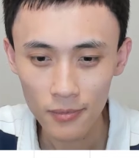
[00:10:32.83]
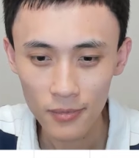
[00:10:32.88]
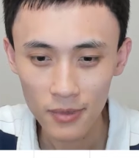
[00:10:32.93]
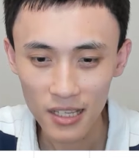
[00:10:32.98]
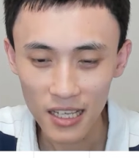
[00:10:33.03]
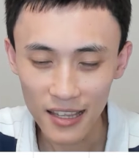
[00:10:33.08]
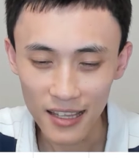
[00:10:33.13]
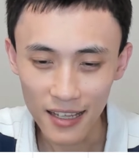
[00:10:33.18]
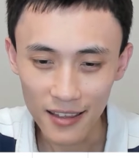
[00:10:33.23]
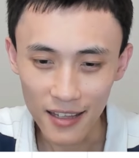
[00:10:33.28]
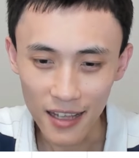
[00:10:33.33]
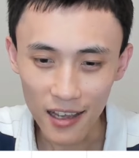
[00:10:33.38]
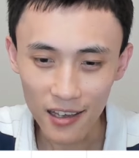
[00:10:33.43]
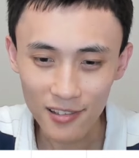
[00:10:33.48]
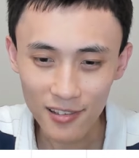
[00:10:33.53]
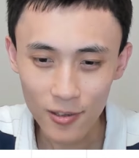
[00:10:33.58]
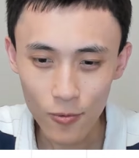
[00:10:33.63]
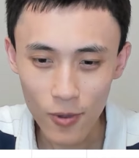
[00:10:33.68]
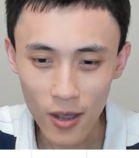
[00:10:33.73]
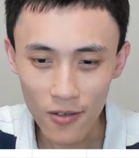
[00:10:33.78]
Then the
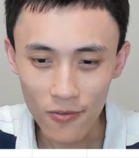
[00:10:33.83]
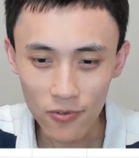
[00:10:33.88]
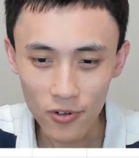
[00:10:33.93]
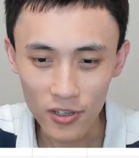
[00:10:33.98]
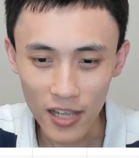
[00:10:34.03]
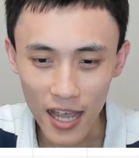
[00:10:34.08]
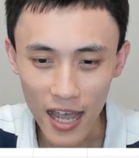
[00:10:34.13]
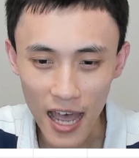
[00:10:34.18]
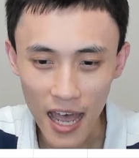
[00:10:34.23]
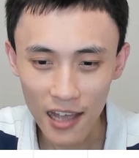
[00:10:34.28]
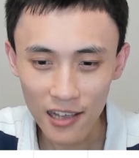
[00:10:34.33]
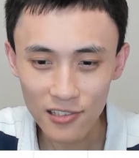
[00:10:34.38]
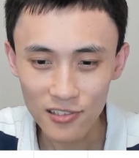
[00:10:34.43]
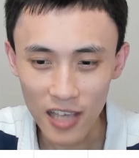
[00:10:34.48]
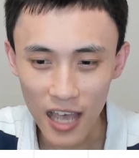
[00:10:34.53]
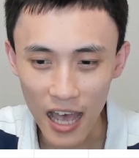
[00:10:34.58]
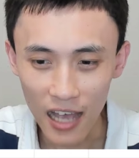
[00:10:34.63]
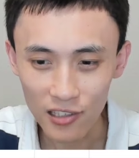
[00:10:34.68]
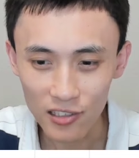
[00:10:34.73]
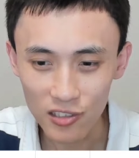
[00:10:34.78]
next one for the
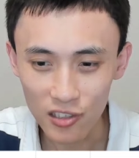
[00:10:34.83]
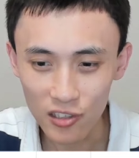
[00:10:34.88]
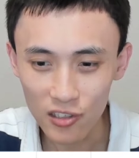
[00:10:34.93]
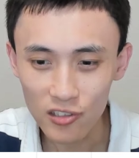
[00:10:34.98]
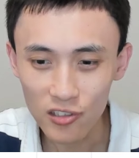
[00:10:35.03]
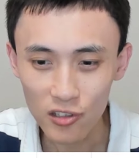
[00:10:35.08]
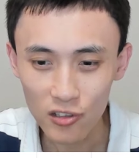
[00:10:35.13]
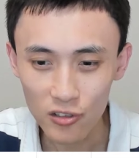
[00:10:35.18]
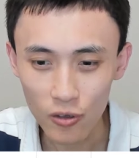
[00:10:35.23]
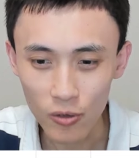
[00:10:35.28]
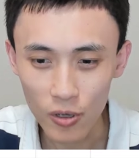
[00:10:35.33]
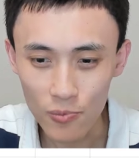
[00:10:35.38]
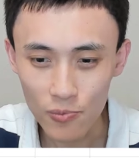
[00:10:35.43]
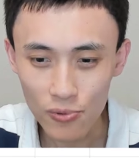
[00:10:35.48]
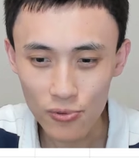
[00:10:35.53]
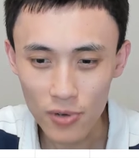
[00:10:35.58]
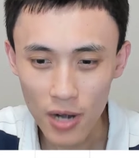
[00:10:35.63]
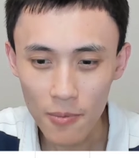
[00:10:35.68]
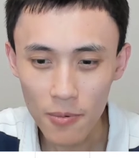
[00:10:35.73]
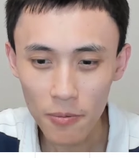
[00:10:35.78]
x-axis, so we
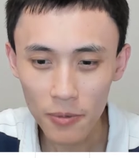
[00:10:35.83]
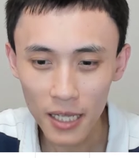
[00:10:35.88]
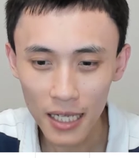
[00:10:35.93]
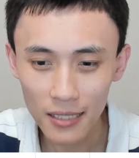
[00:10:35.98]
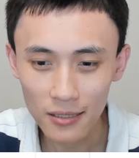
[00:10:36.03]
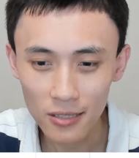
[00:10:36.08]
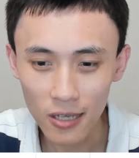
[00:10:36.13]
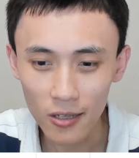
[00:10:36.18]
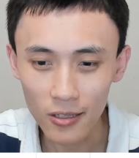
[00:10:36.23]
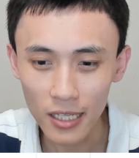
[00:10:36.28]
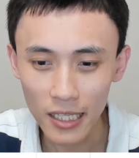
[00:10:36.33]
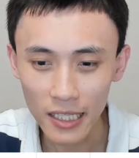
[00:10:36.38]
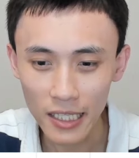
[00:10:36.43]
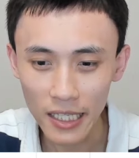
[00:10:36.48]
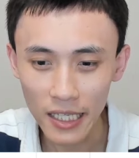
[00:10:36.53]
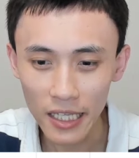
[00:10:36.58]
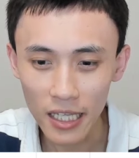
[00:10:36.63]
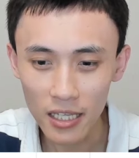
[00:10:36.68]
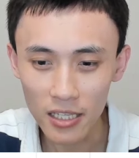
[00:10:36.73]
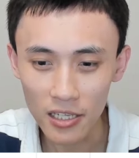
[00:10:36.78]
probably don't
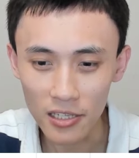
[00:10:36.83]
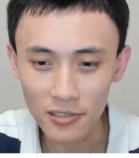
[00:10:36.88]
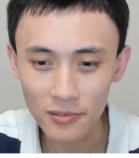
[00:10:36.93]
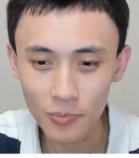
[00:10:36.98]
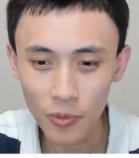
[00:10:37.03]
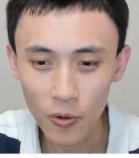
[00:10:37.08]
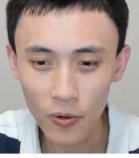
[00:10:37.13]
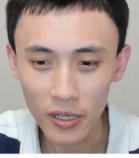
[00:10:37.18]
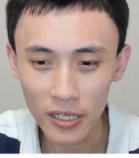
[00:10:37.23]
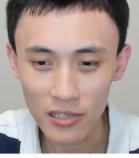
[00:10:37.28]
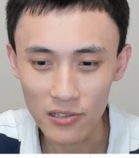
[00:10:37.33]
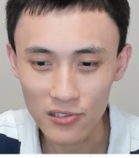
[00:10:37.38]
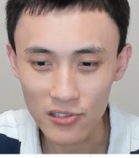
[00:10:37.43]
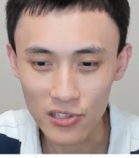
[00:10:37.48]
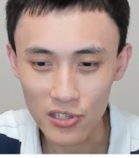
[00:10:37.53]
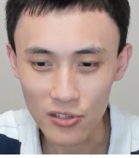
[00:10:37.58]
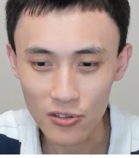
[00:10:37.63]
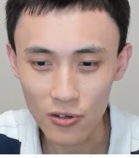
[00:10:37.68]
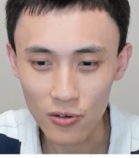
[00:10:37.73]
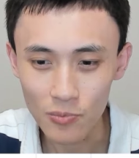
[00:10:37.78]
need this
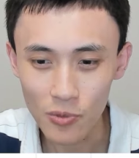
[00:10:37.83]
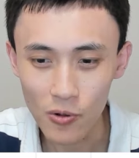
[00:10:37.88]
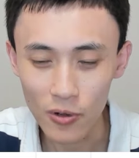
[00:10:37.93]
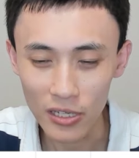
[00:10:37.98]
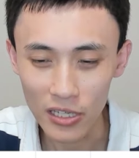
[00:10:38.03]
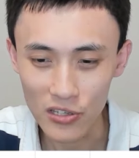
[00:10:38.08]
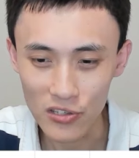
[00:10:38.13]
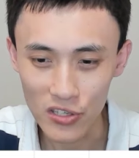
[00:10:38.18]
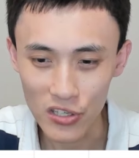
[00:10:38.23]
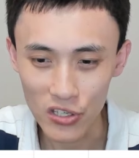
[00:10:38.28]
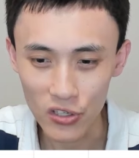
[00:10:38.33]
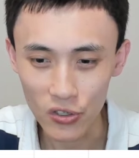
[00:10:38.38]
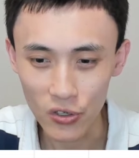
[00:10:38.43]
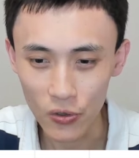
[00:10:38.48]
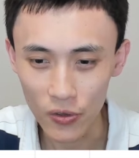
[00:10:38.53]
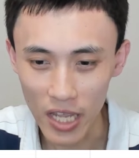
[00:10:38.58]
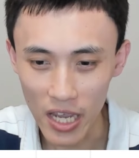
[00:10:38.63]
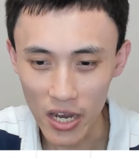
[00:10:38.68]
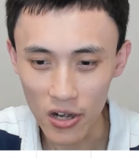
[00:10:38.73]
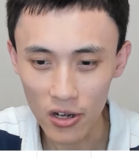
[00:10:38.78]

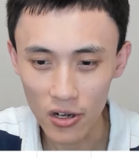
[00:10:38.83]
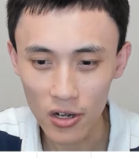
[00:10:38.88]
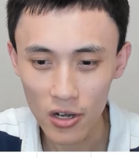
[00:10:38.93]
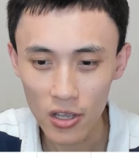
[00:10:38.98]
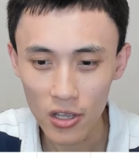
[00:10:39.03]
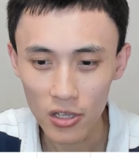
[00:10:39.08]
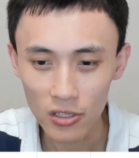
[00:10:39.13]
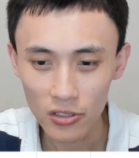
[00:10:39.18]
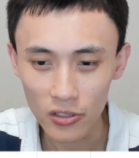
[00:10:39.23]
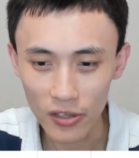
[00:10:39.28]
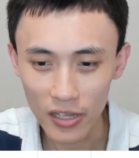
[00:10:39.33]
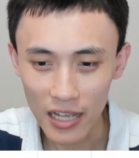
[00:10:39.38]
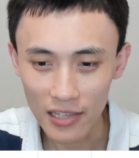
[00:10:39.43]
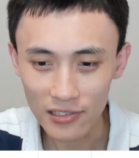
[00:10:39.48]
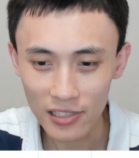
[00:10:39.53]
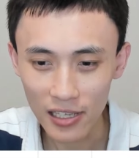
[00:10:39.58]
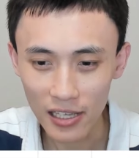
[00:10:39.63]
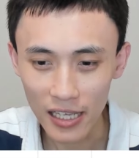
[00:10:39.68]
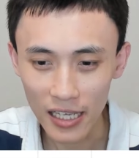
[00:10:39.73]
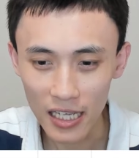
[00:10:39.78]
0.0 there. So
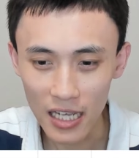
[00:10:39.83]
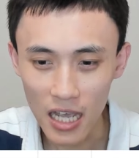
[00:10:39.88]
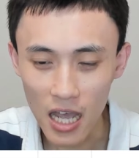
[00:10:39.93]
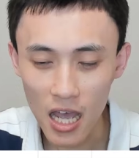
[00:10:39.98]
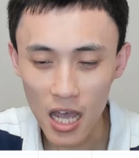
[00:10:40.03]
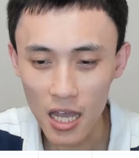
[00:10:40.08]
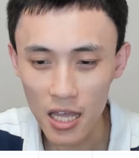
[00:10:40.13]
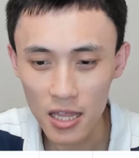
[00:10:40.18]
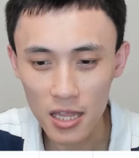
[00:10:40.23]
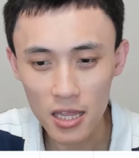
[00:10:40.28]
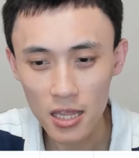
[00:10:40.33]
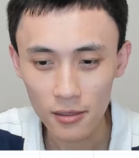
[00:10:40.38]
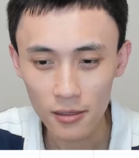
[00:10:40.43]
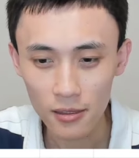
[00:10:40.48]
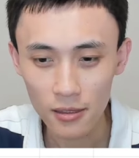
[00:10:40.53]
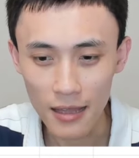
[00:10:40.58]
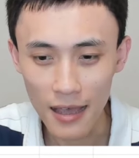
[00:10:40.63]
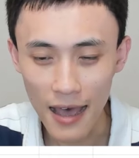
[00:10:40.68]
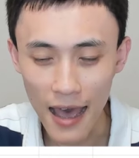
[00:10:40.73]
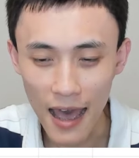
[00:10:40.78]
let's click on
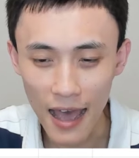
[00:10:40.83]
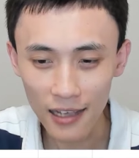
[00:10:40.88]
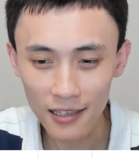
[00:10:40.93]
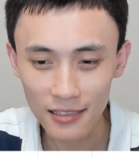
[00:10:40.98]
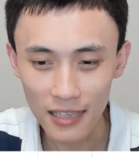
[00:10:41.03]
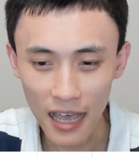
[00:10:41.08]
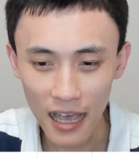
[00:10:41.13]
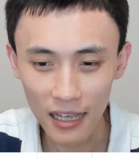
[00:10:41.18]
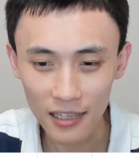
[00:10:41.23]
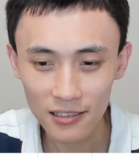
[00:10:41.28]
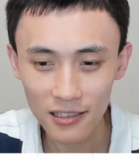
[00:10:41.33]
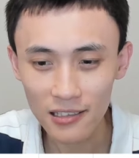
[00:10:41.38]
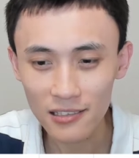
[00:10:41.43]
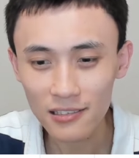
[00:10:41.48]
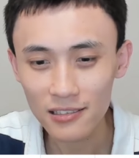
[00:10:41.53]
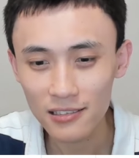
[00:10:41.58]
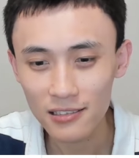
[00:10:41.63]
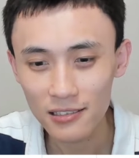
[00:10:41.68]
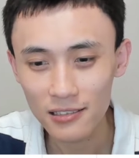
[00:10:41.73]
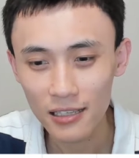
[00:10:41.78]
the
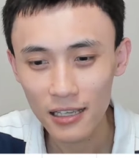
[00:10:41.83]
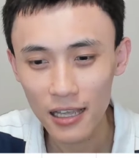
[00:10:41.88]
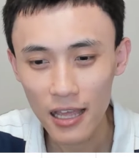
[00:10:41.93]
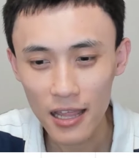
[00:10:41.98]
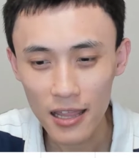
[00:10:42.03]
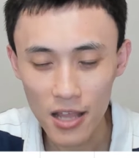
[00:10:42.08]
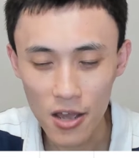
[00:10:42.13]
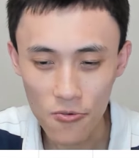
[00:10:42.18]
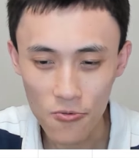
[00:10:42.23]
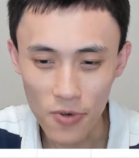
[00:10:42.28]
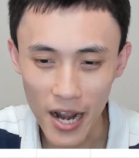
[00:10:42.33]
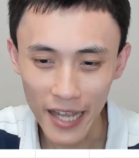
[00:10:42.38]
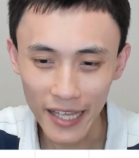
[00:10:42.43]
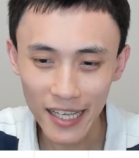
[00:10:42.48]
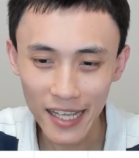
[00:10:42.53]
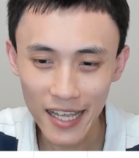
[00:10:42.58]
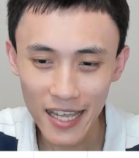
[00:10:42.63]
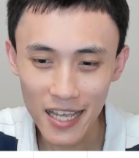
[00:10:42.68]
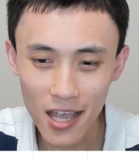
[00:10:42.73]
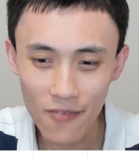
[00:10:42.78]
x-axis, then
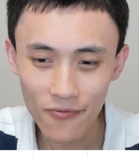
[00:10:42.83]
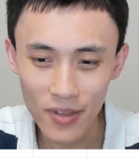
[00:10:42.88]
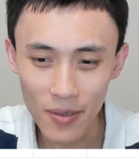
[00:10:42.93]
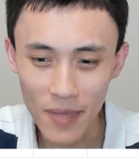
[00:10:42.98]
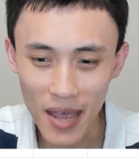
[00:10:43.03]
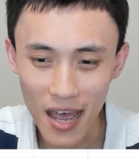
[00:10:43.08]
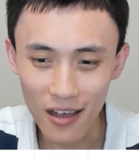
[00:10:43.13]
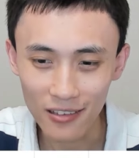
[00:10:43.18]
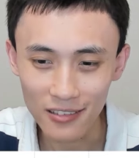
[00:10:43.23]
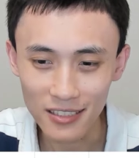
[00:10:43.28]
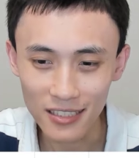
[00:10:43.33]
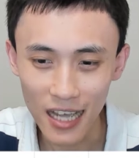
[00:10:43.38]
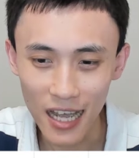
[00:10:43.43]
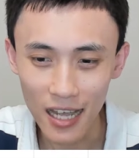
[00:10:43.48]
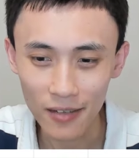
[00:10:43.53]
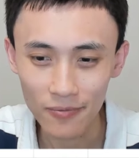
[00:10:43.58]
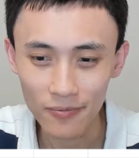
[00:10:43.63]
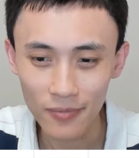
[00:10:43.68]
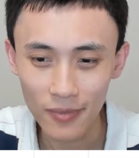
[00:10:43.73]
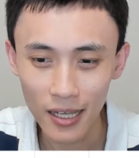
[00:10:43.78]
right-click up the mouse,
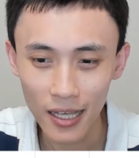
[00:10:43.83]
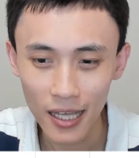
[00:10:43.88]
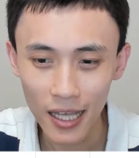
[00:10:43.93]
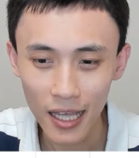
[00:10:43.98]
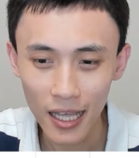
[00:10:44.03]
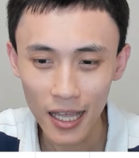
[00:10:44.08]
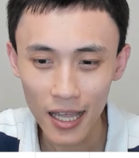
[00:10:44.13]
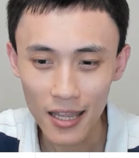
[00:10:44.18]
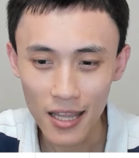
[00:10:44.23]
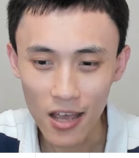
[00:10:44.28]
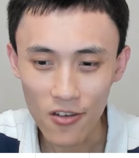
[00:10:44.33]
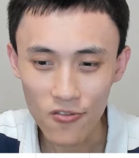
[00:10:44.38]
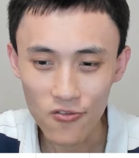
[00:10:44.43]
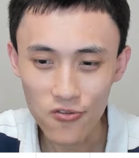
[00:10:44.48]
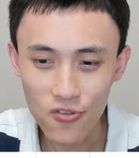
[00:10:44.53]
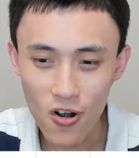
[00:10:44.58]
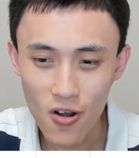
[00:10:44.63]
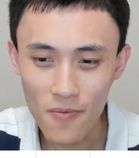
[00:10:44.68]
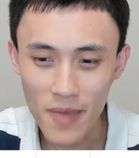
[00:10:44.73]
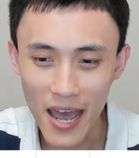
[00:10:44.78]
then
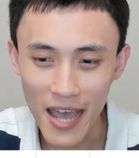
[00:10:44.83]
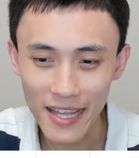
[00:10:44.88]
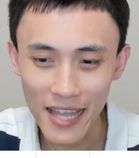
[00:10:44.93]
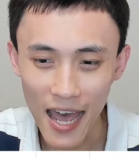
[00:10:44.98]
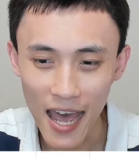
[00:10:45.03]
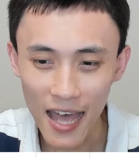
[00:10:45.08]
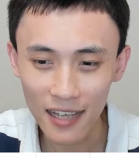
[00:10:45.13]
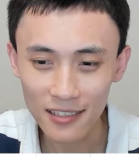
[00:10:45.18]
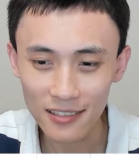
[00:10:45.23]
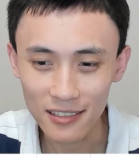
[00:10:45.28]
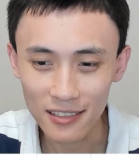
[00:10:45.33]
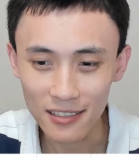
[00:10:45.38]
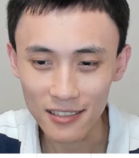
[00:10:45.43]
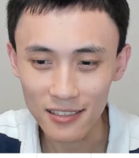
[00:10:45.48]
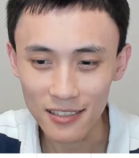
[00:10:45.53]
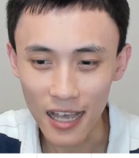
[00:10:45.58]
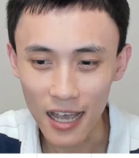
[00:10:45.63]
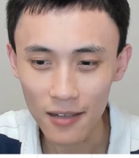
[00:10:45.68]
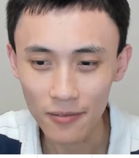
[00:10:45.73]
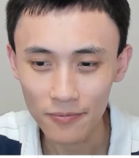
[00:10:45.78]
format
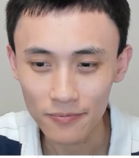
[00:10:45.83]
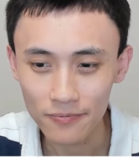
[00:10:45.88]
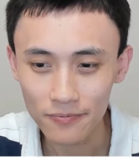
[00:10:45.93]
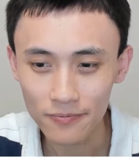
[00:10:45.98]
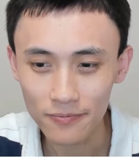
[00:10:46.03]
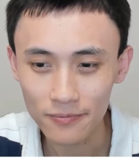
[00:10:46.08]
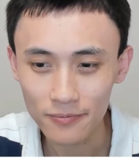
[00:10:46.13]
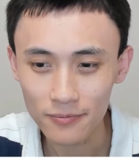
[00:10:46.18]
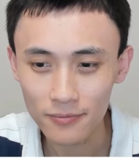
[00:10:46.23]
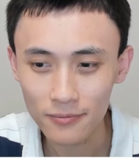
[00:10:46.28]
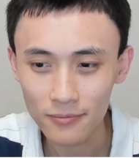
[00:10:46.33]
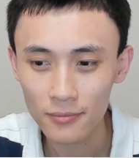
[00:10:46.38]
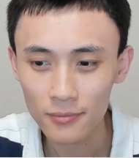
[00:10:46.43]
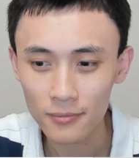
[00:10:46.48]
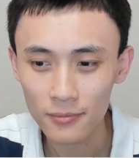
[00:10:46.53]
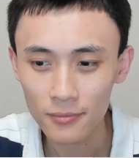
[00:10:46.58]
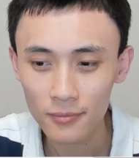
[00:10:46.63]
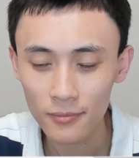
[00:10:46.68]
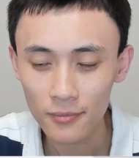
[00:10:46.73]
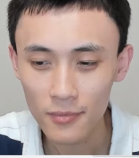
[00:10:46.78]
axis,
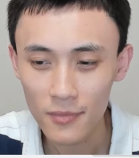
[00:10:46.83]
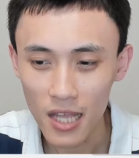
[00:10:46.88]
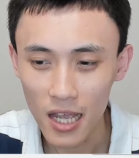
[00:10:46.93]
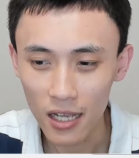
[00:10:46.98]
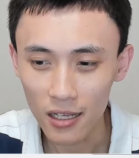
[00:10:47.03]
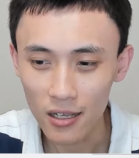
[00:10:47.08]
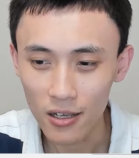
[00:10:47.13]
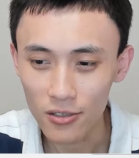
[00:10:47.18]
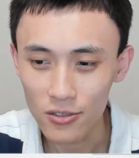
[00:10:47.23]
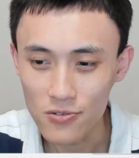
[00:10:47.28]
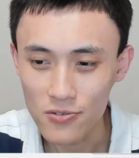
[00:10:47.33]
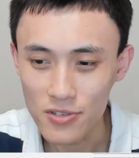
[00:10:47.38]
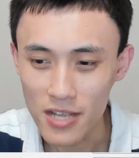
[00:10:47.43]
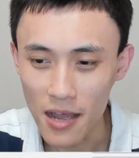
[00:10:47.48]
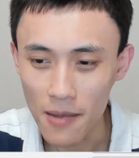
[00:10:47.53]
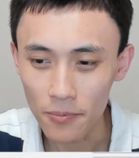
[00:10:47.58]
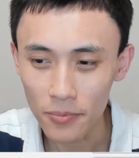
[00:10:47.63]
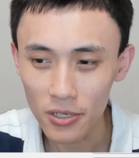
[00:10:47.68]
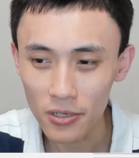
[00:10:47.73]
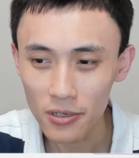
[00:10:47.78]
then go to
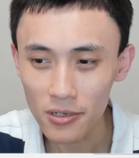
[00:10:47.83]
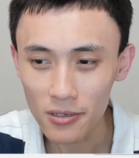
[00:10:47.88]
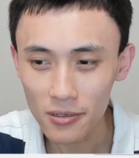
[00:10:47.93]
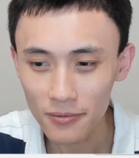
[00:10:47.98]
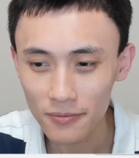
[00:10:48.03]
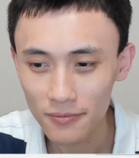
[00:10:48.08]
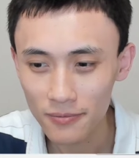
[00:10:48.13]
number,